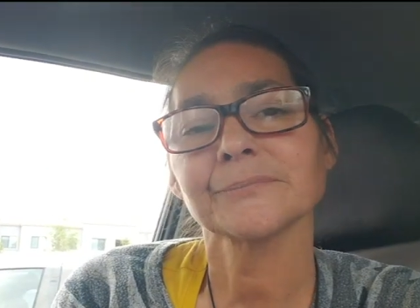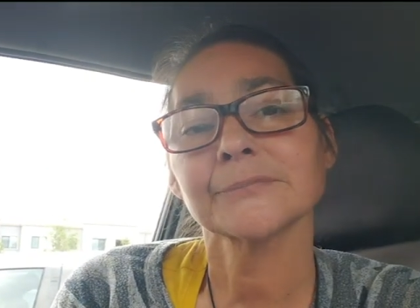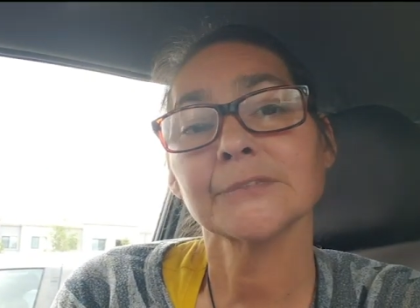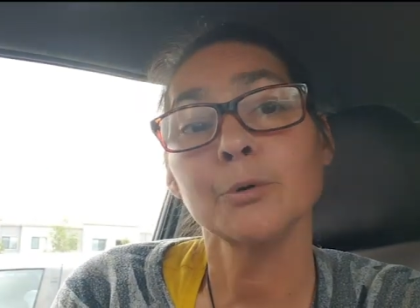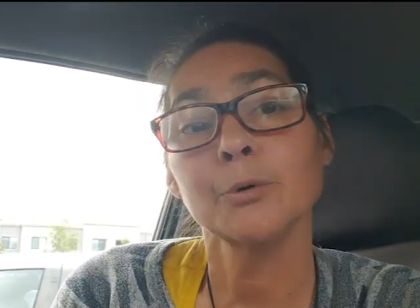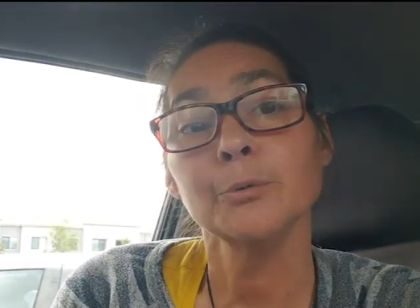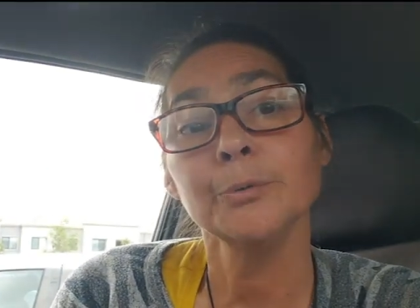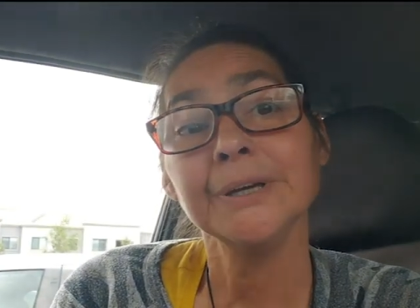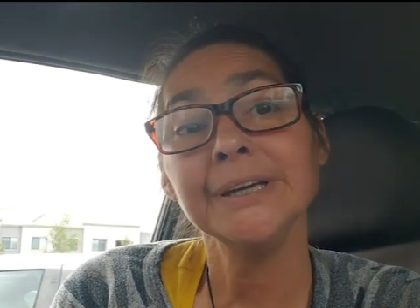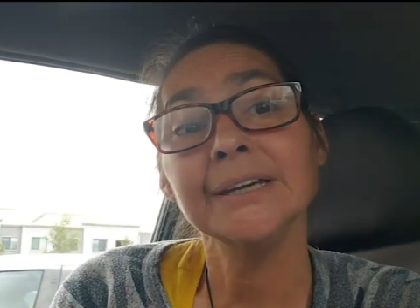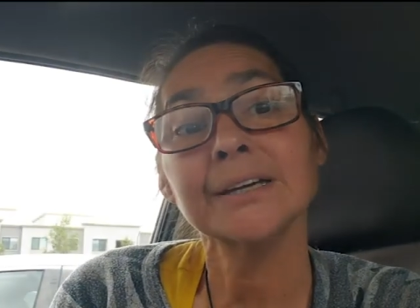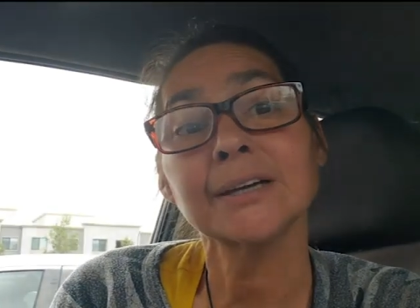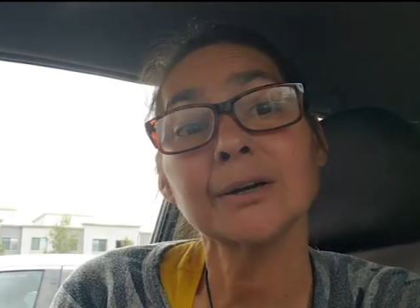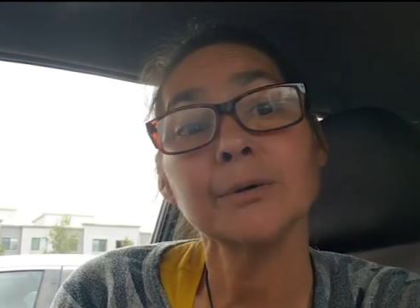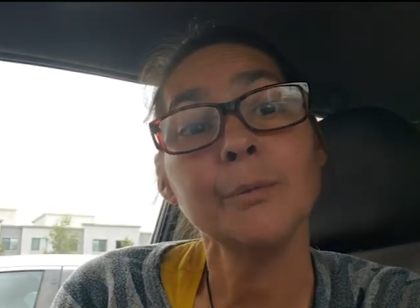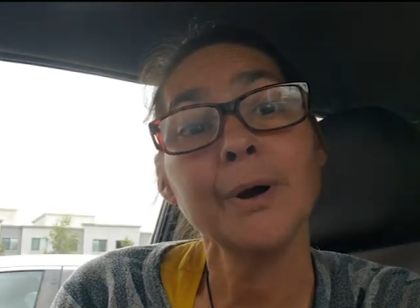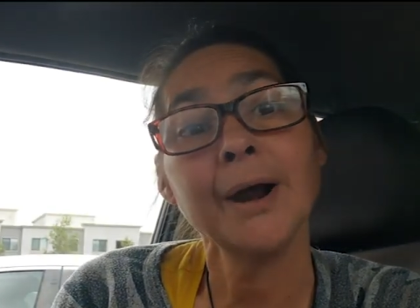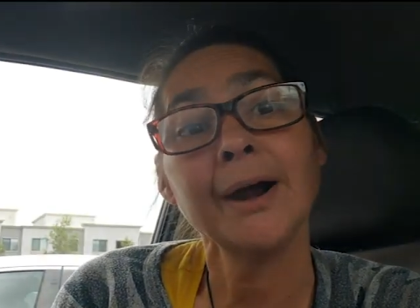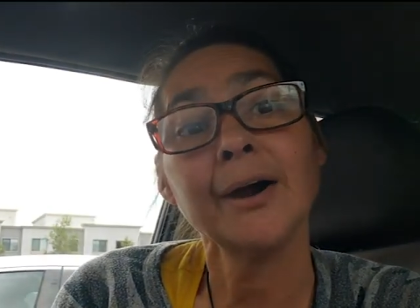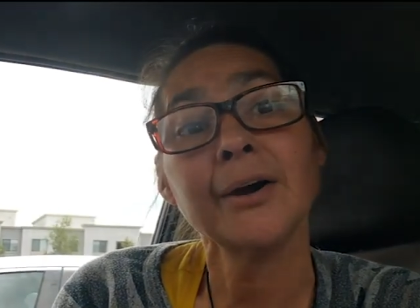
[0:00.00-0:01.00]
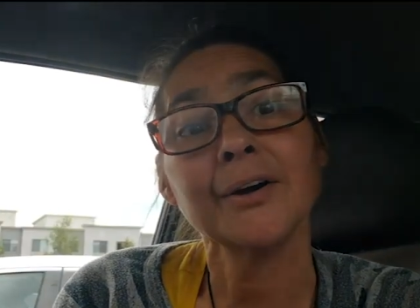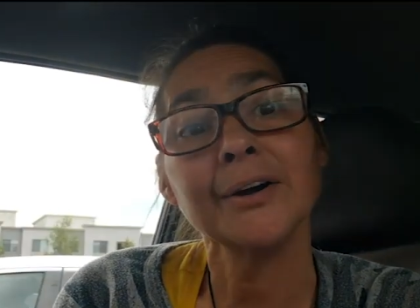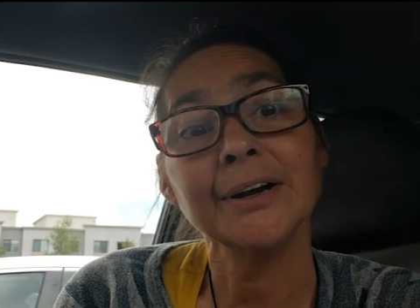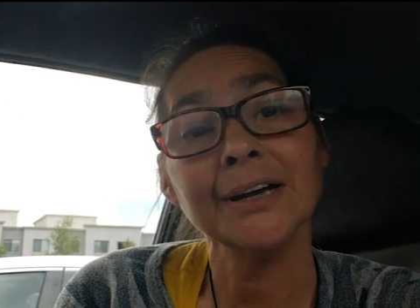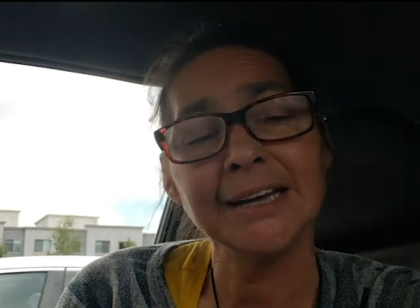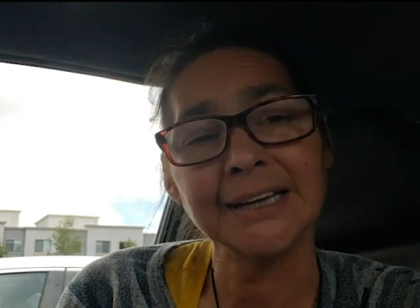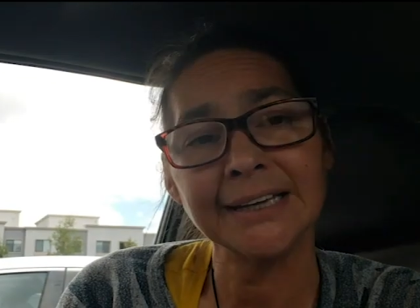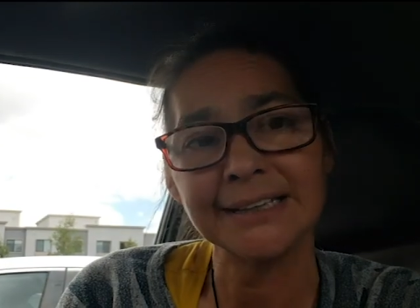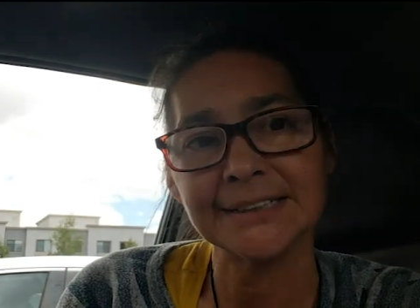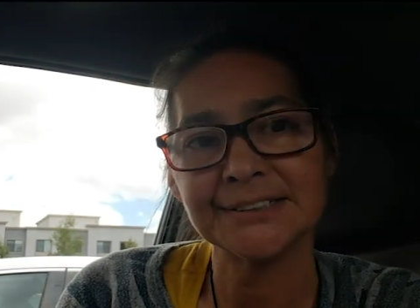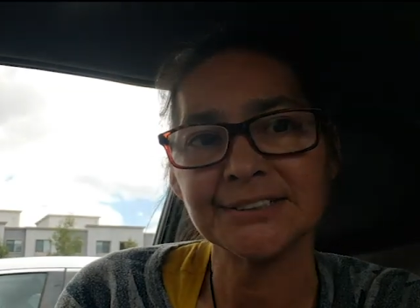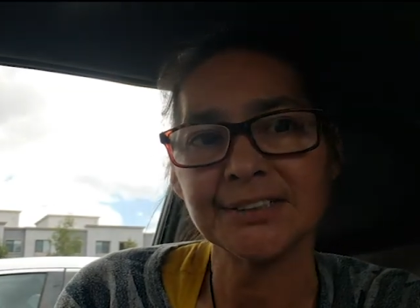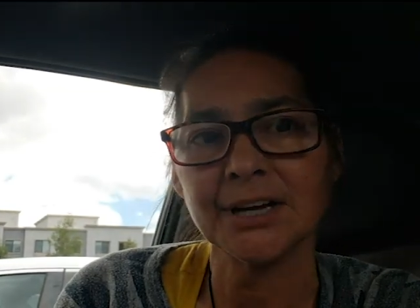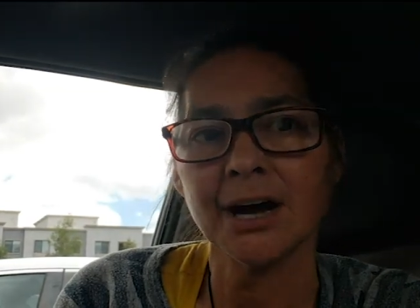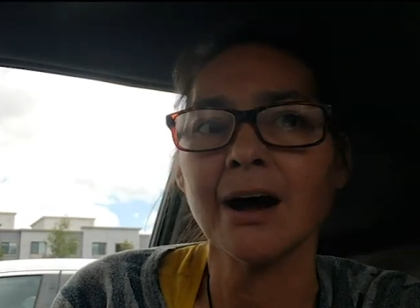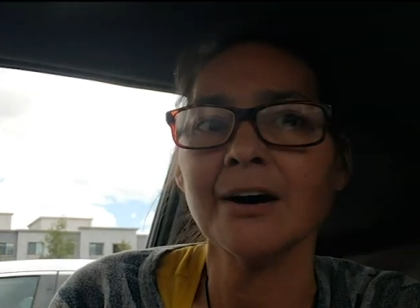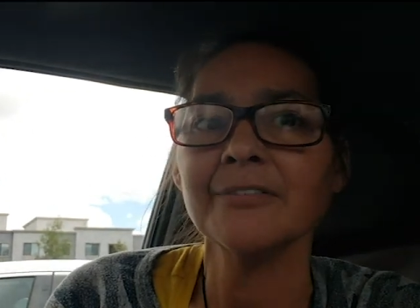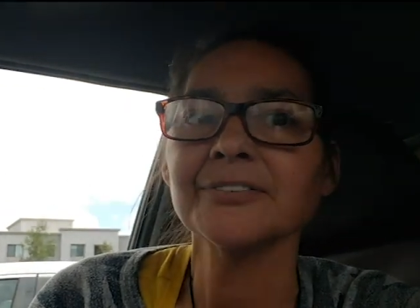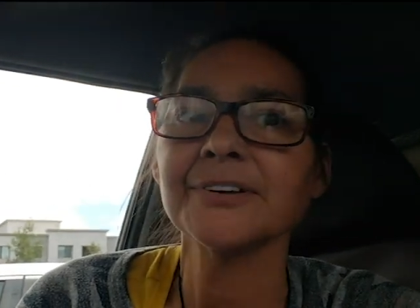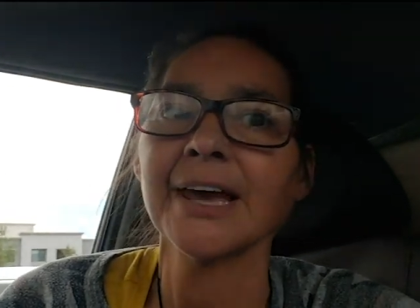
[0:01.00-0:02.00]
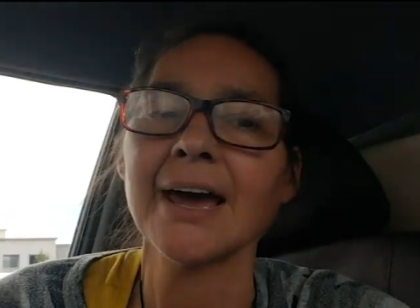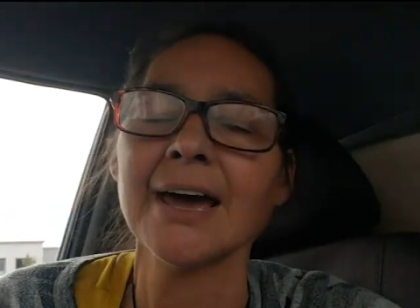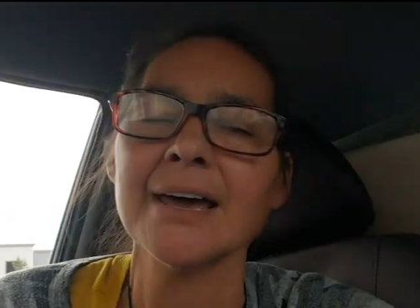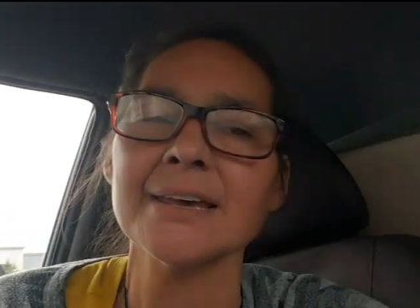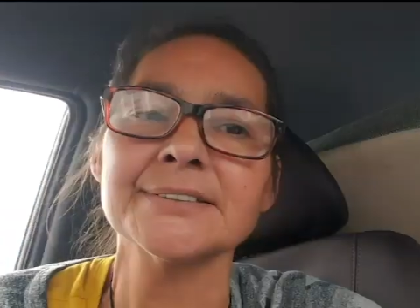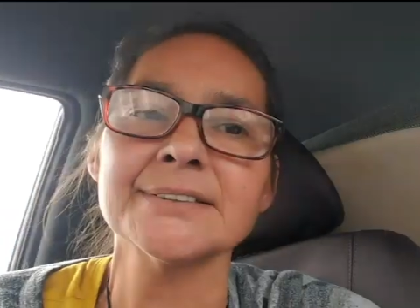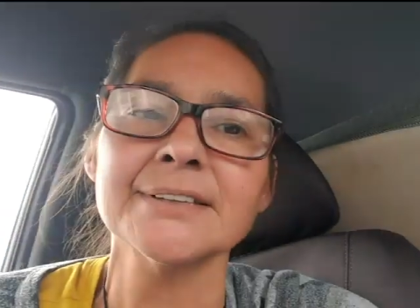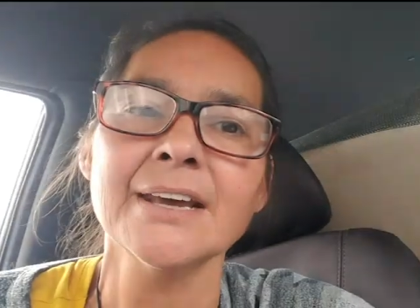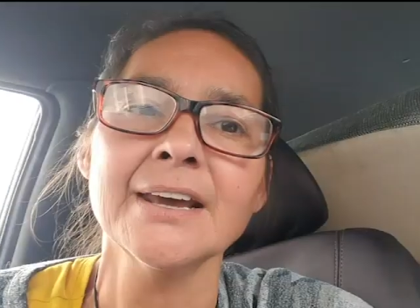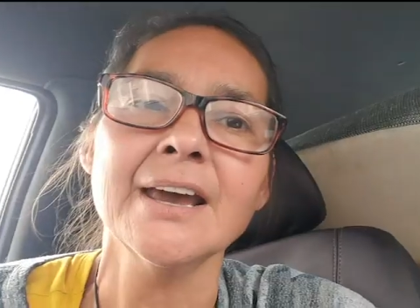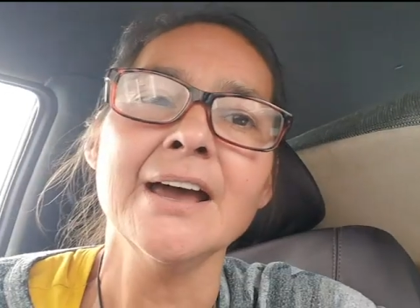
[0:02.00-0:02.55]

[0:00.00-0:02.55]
a week where it gets to off gas.